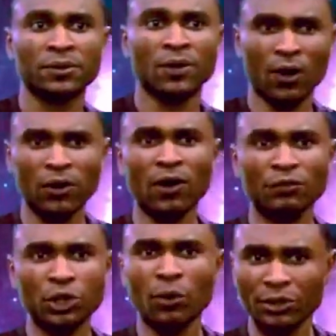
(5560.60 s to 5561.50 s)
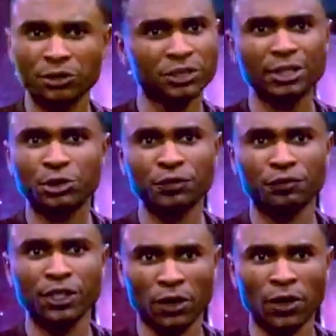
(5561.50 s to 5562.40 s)
God loves you, he wants to set you
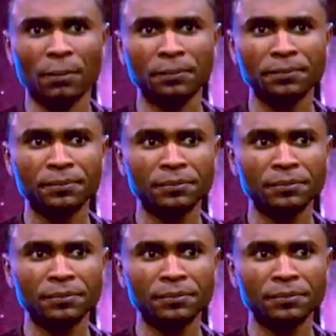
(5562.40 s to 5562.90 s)
free. Come.